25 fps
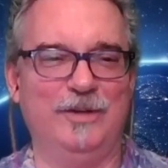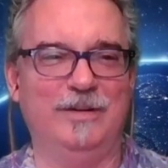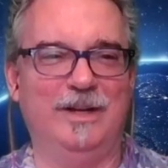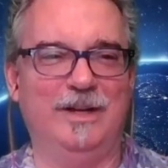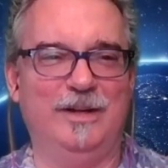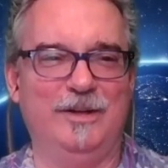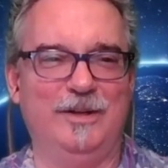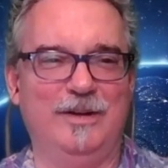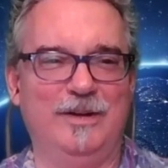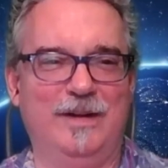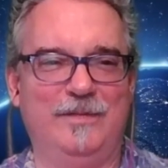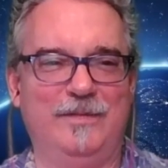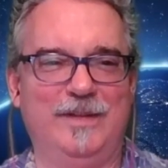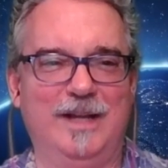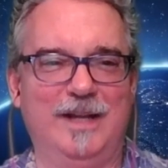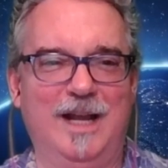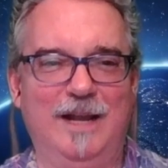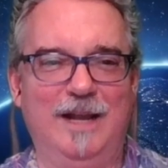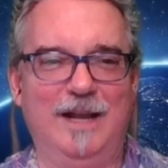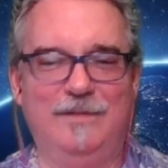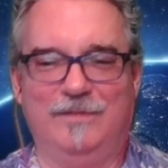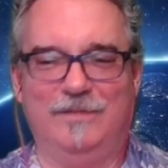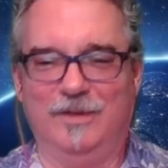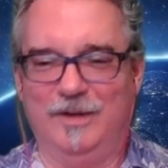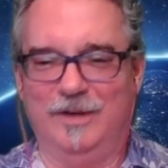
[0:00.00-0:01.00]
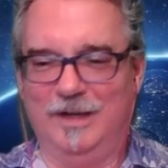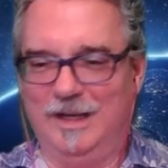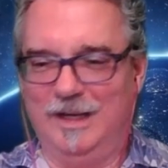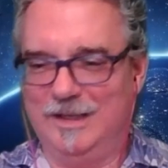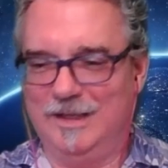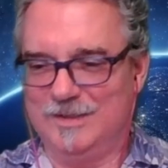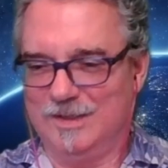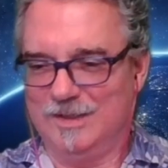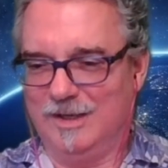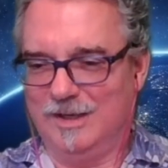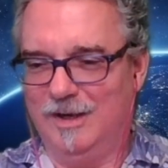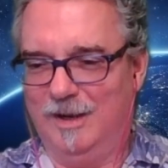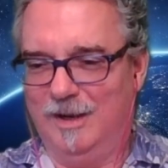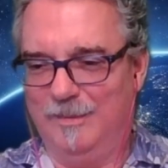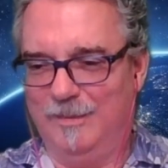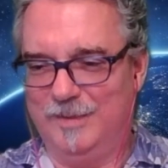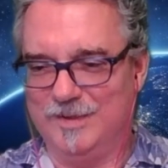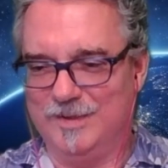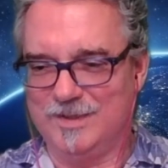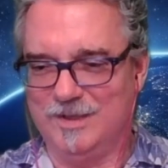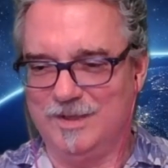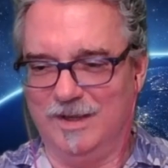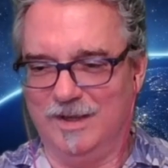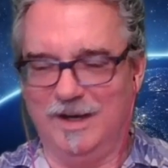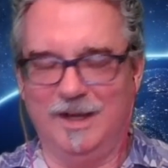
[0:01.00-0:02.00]
ha- you have the iPhone, it has a
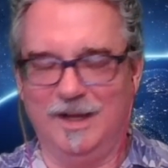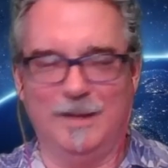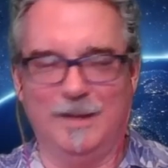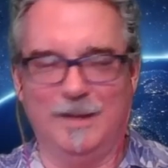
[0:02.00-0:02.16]
compass on it.